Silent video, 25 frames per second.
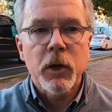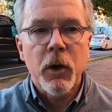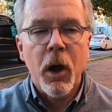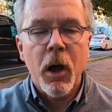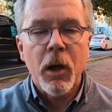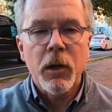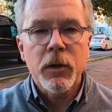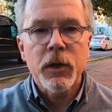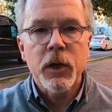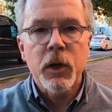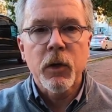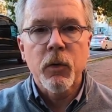are
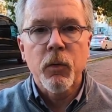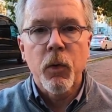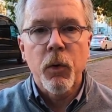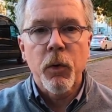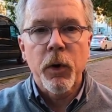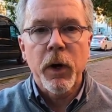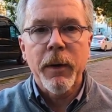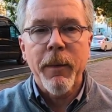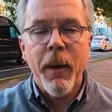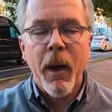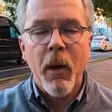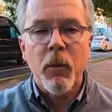also
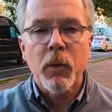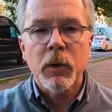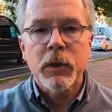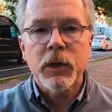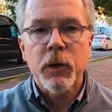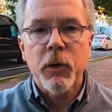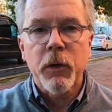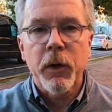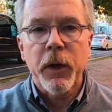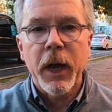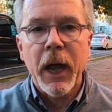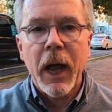worried about
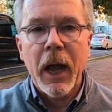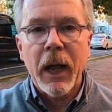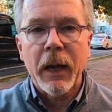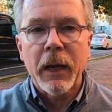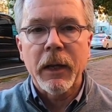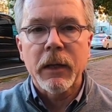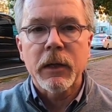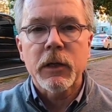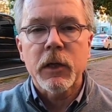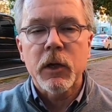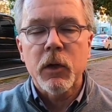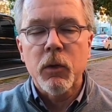what's going on
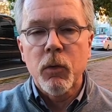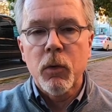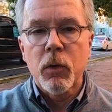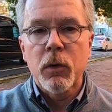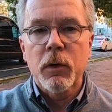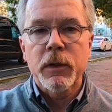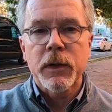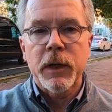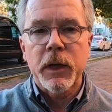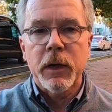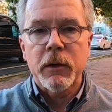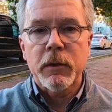in
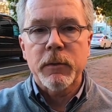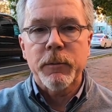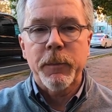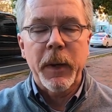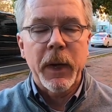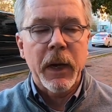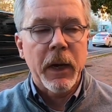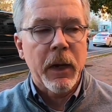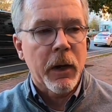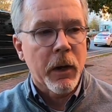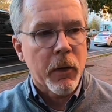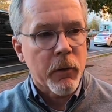schools. There's
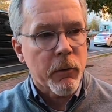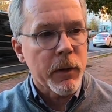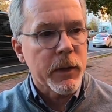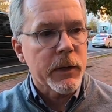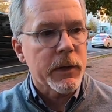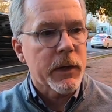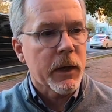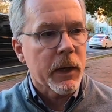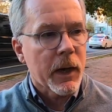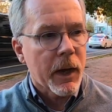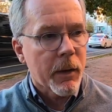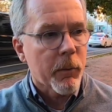been an
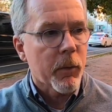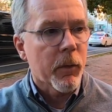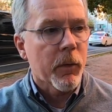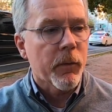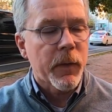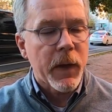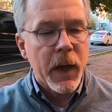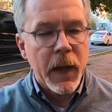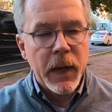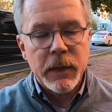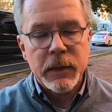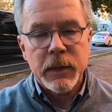increasing number
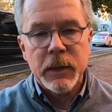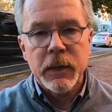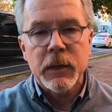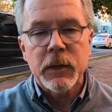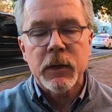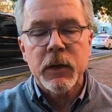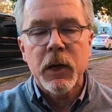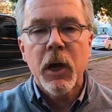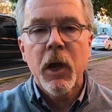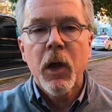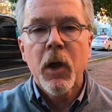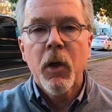of
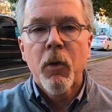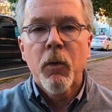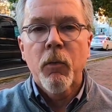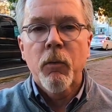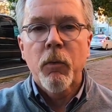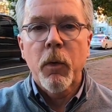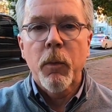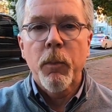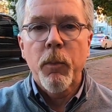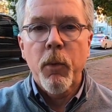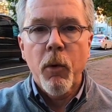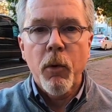cases
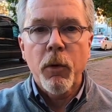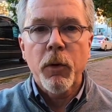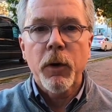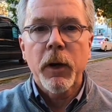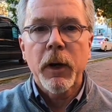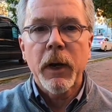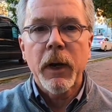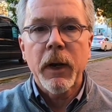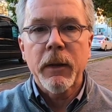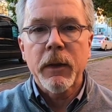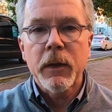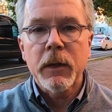
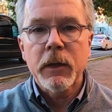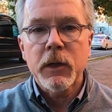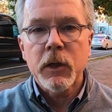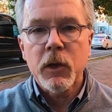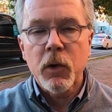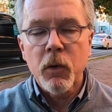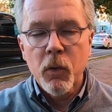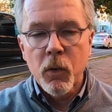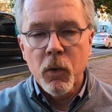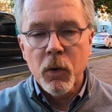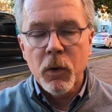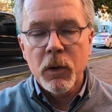reported in the
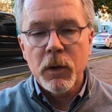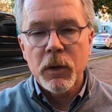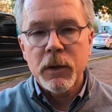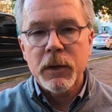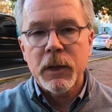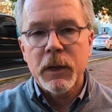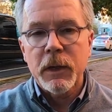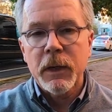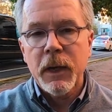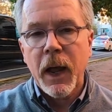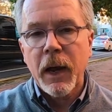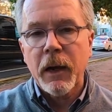
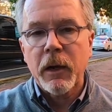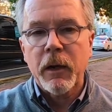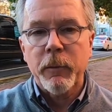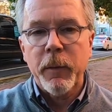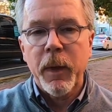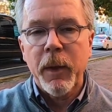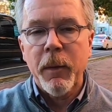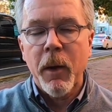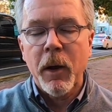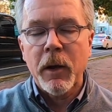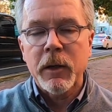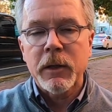schools, and Dr.
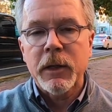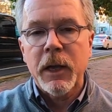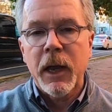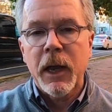Memark